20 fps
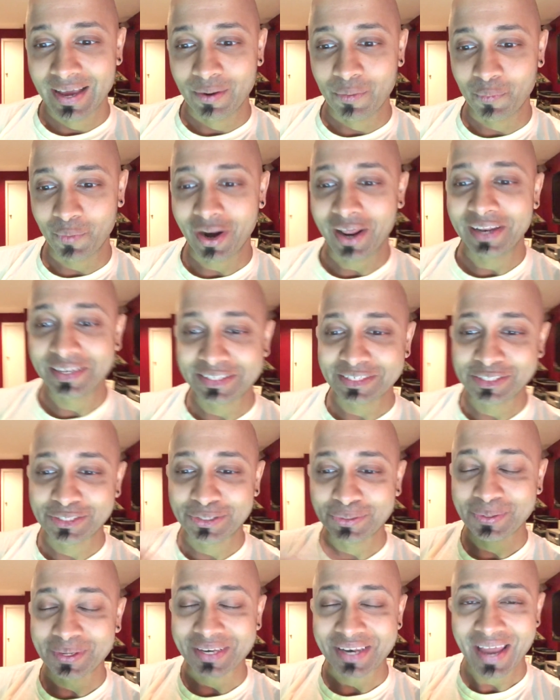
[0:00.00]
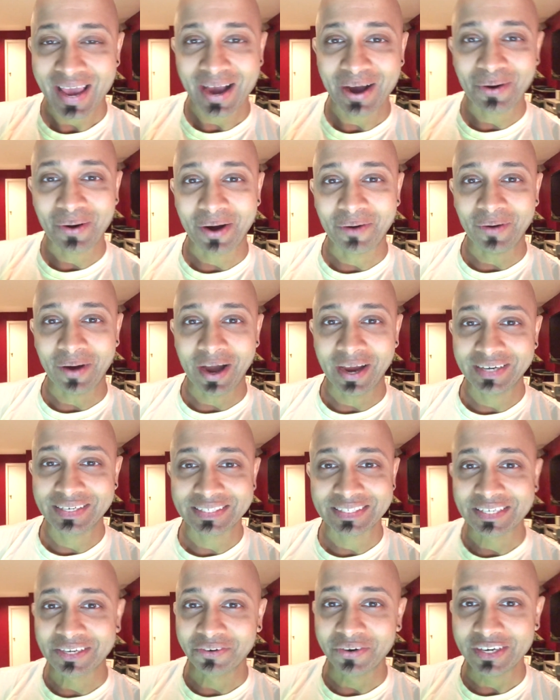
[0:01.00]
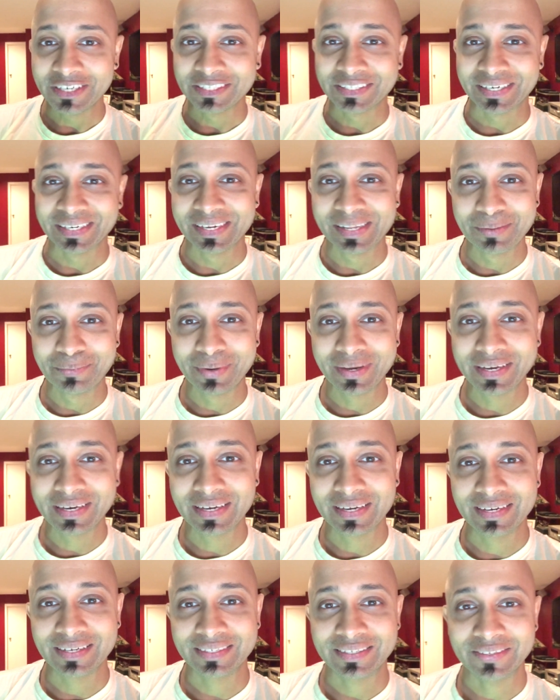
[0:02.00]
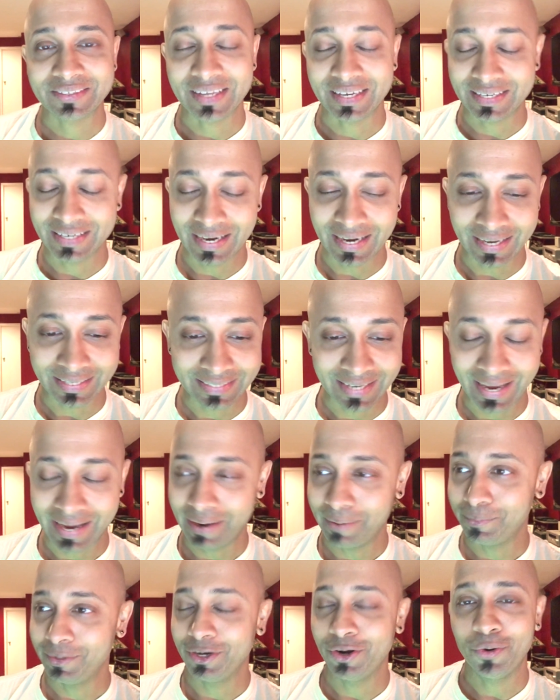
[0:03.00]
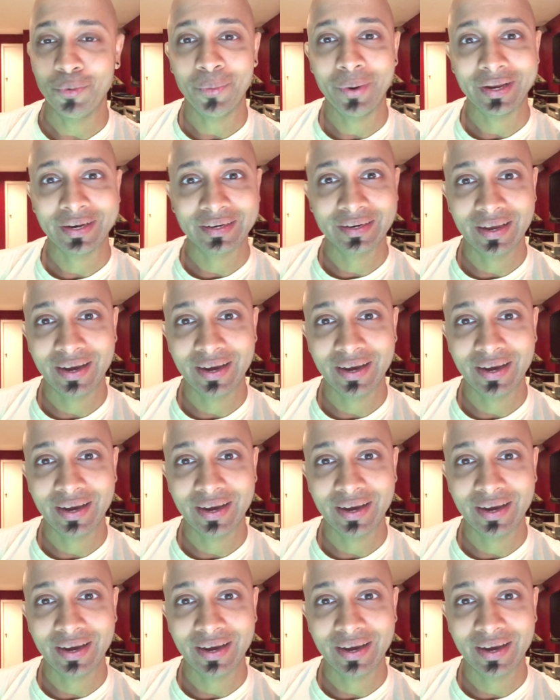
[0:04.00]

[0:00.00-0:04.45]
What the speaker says: when I listen to it now, I just cringe a little bit because I was like, God damn, you know what?